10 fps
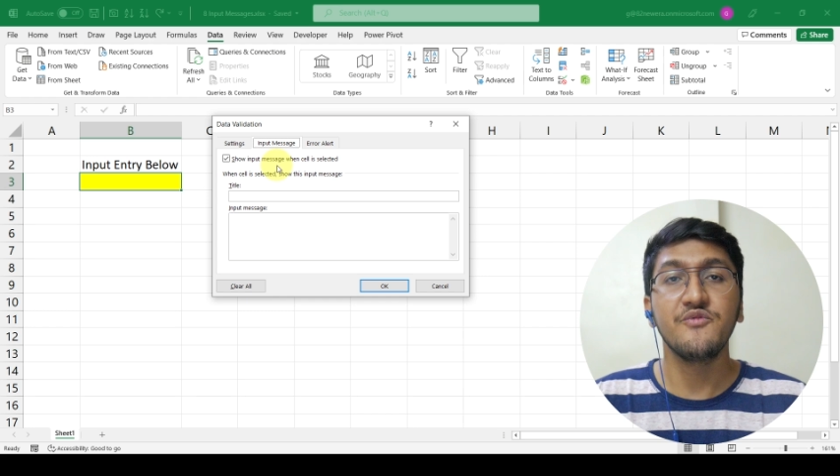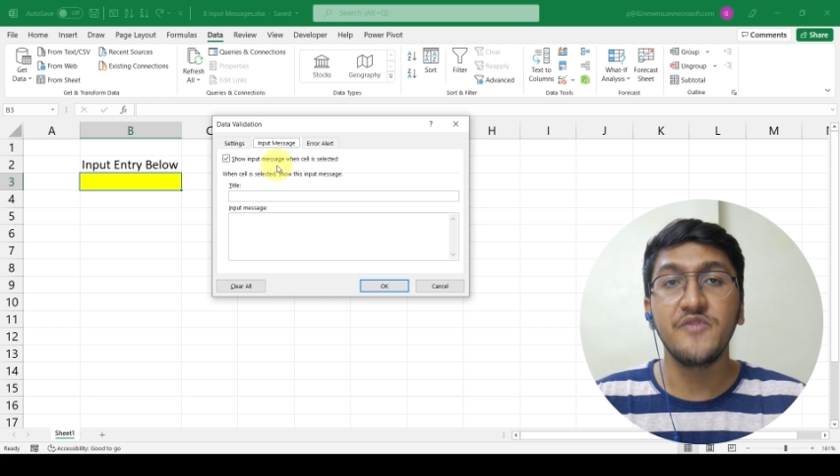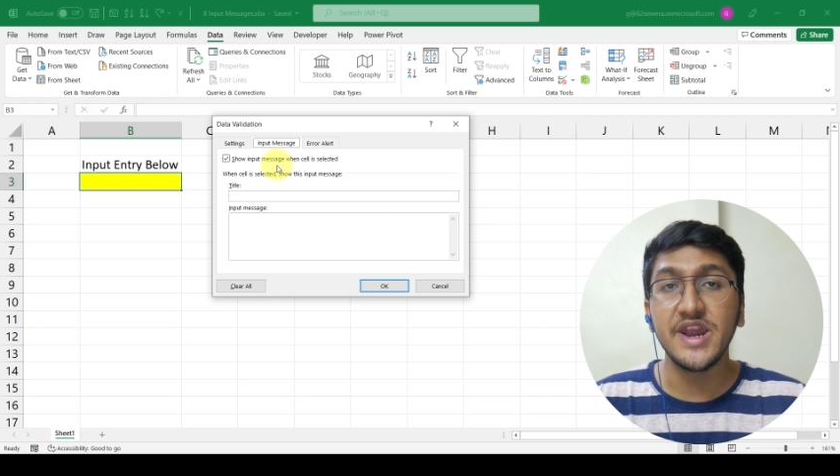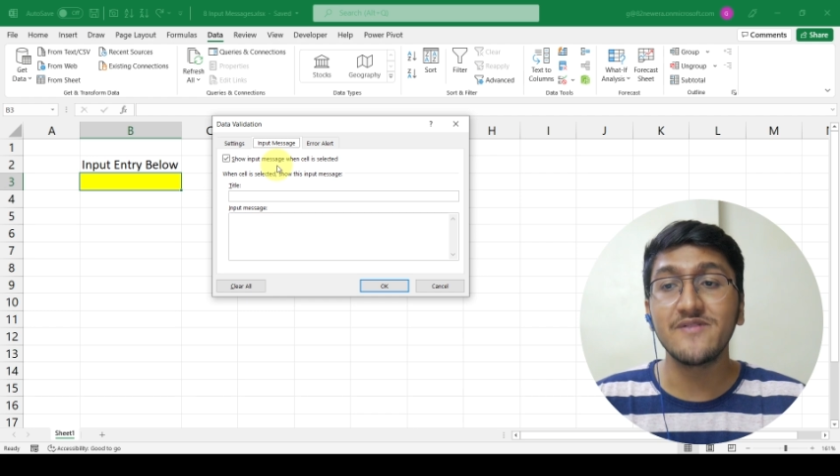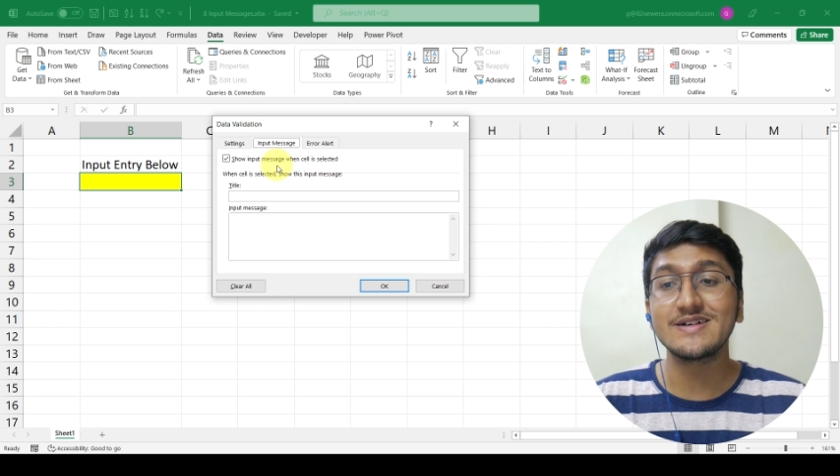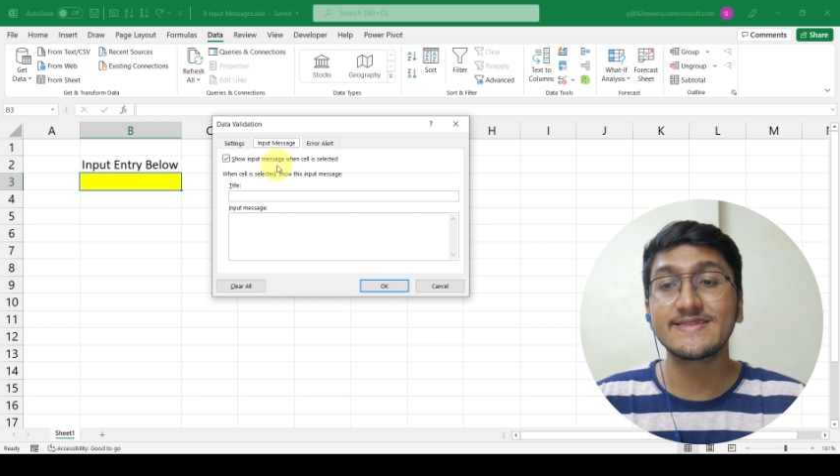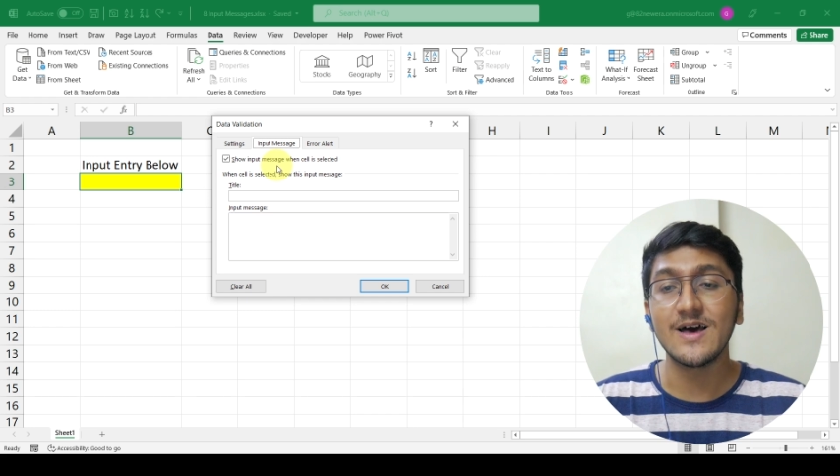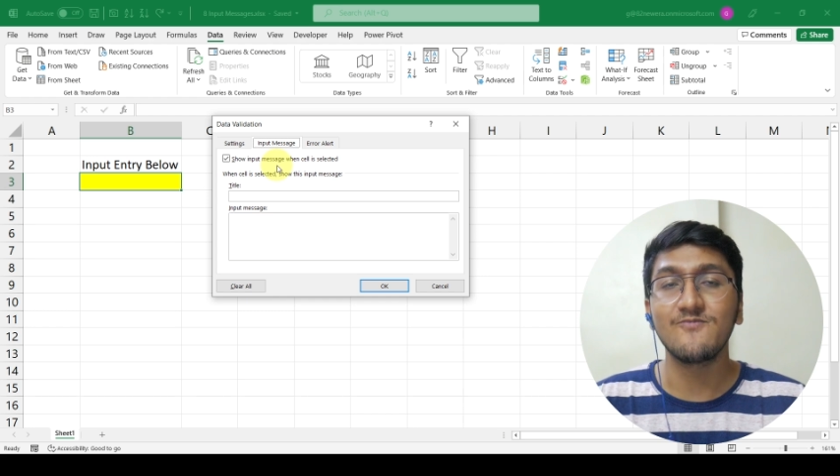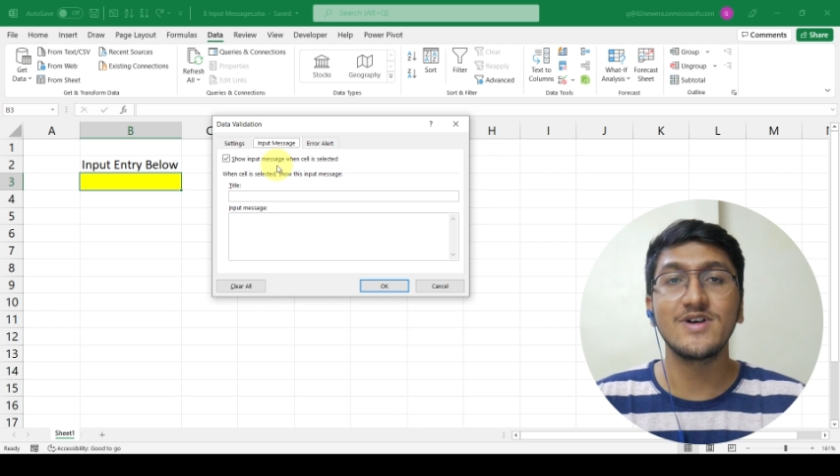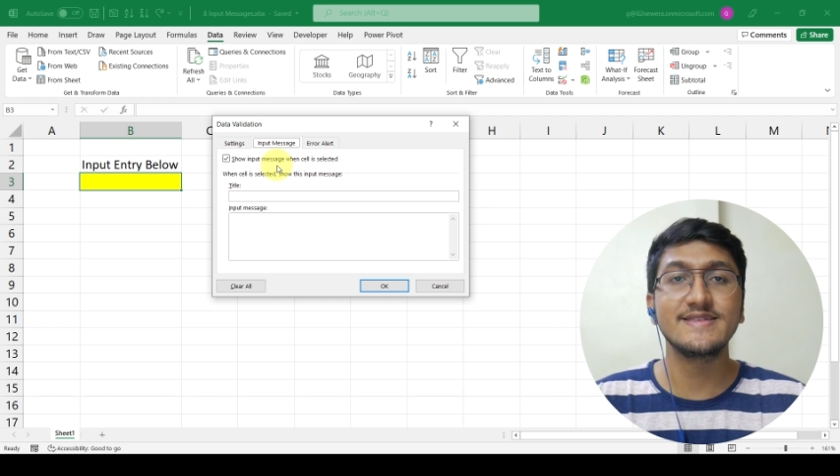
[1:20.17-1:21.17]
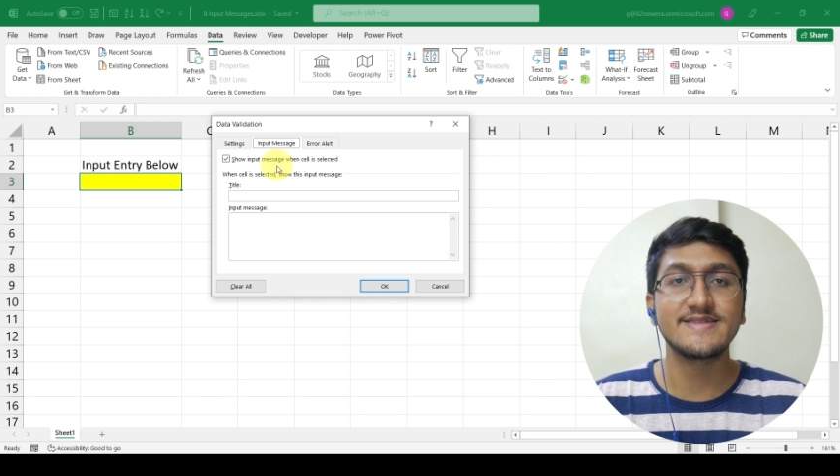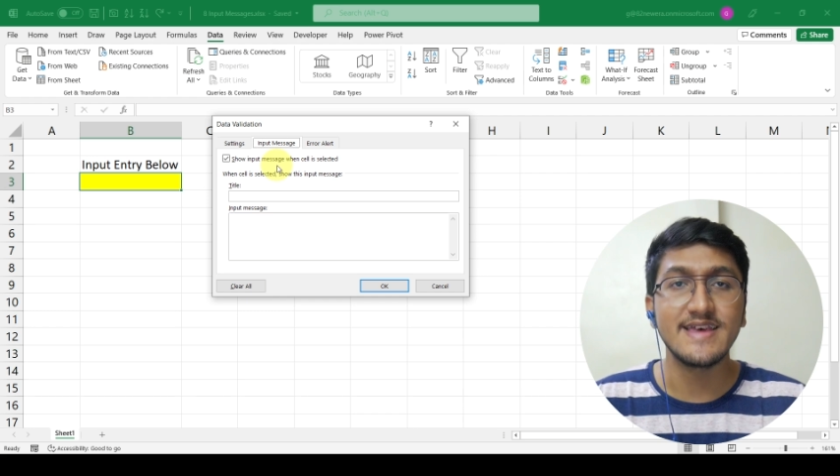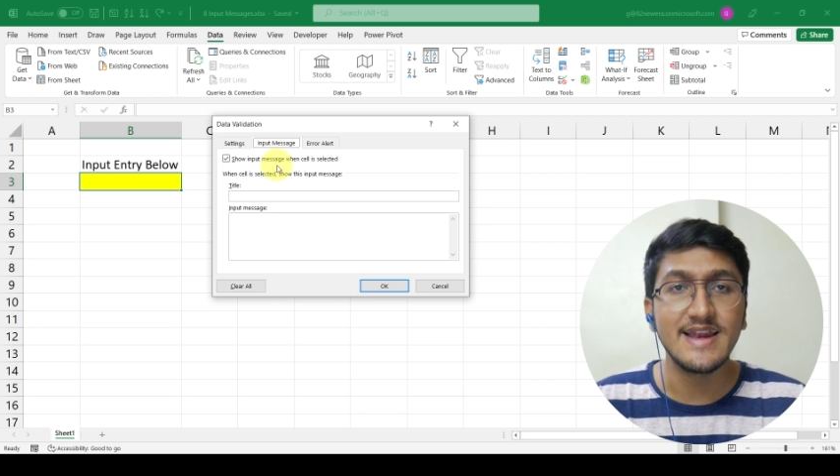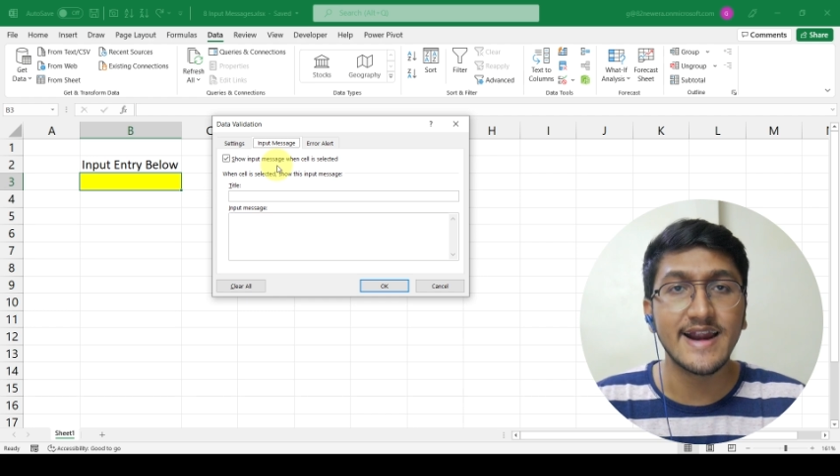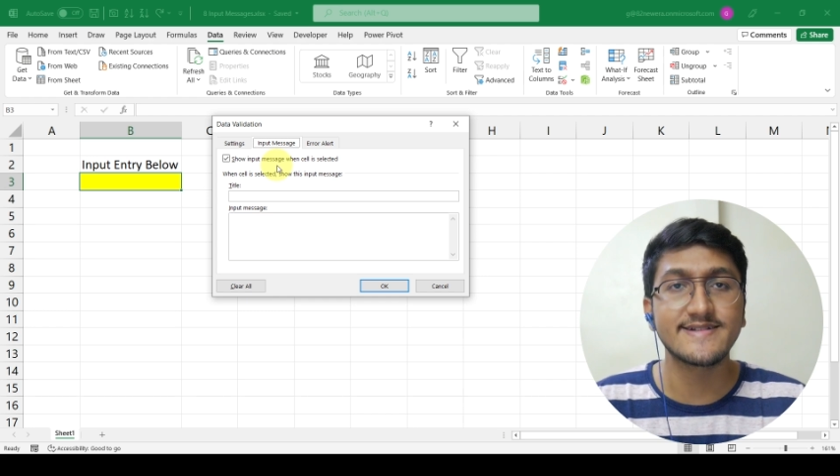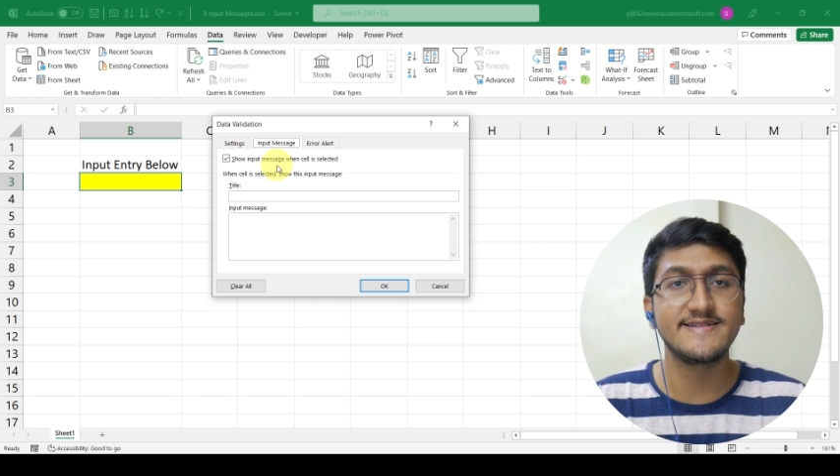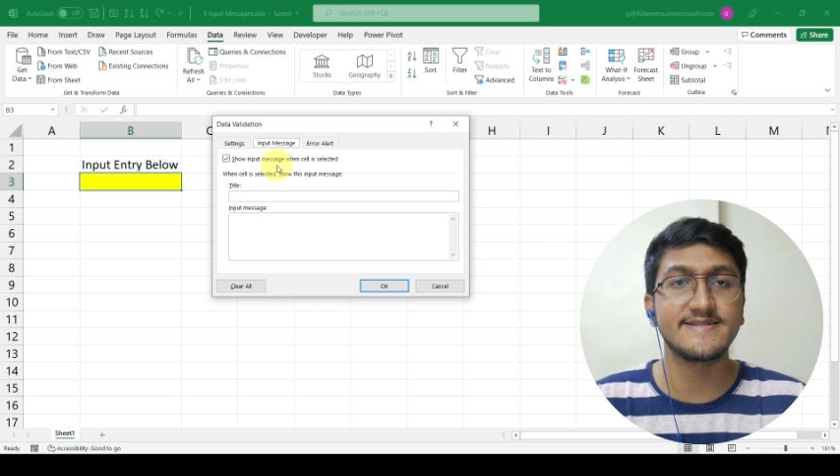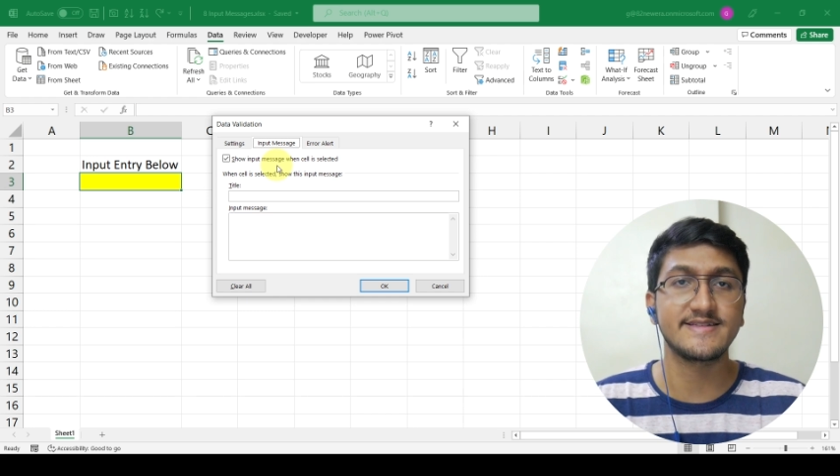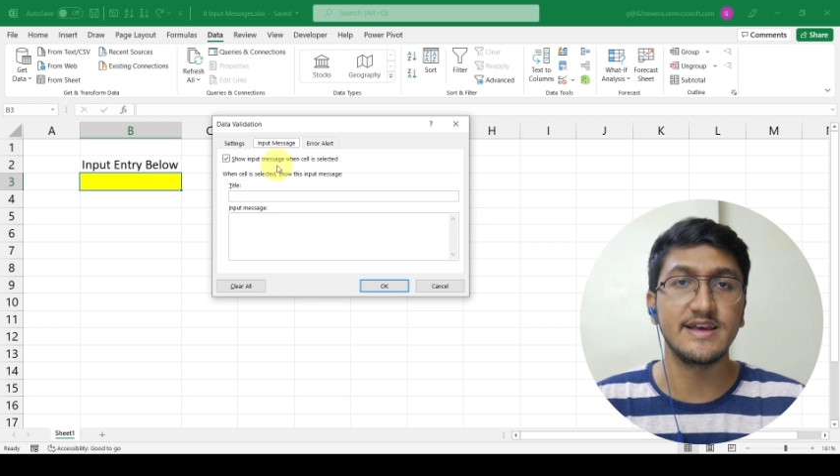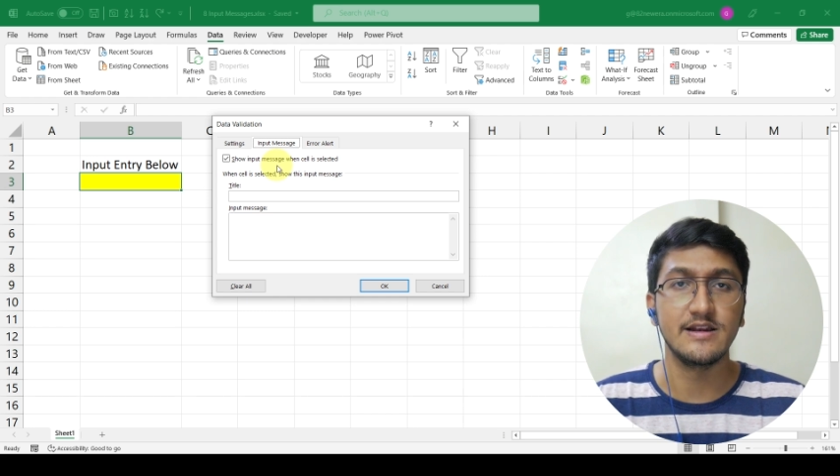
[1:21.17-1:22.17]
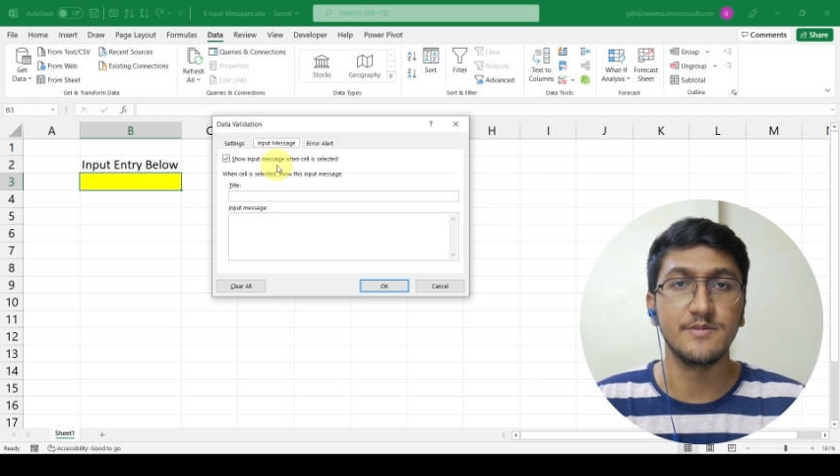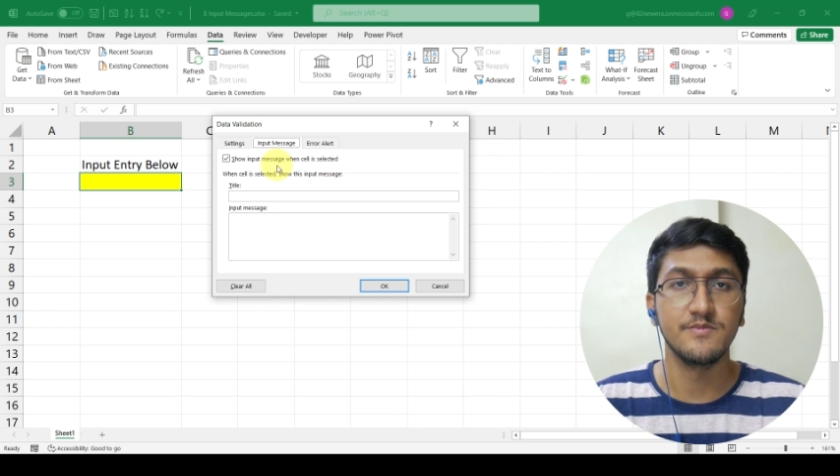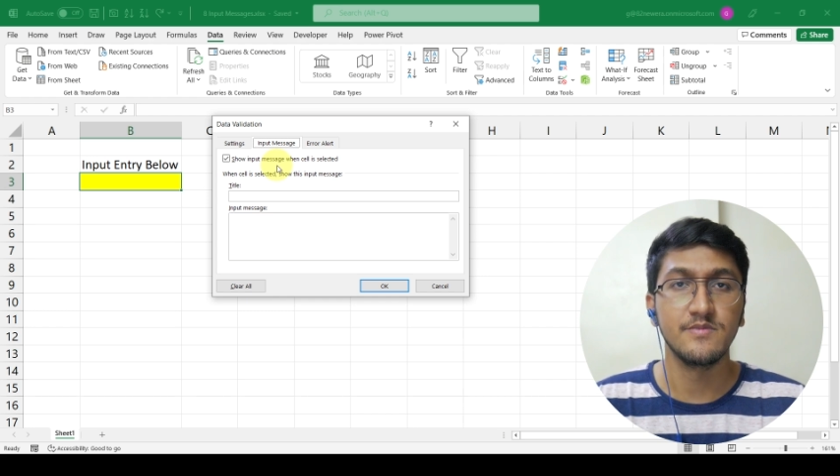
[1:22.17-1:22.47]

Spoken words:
whenever someone selects this cell.